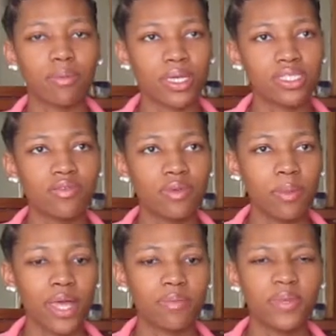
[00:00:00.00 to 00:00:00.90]
myself and I'm
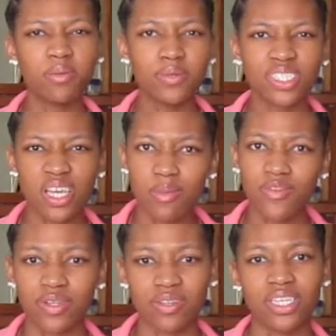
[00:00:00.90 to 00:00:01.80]
like, people say I'm a
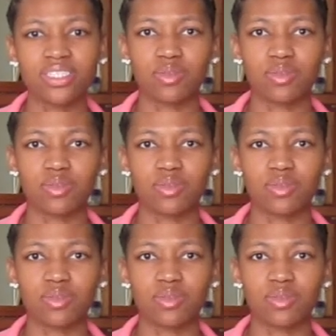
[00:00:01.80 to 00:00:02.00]
flirtatious